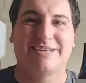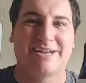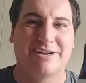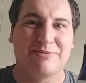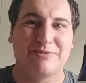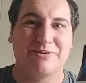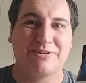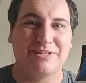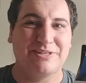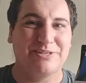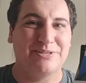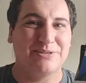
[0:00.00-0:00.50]
I
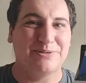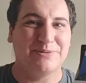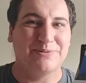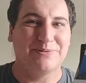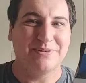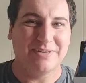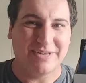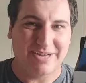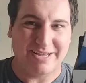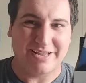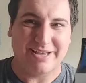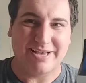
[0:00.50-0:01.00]
really do.
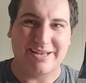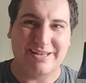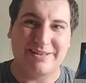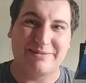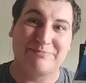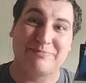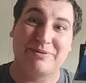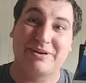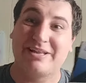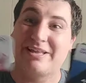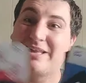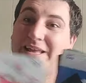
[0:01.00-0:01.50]
I, I,
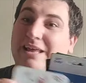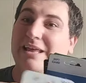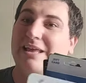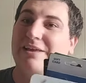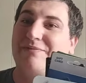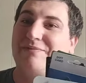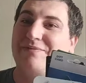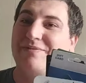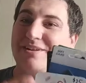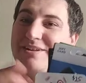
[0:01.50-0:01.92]
but if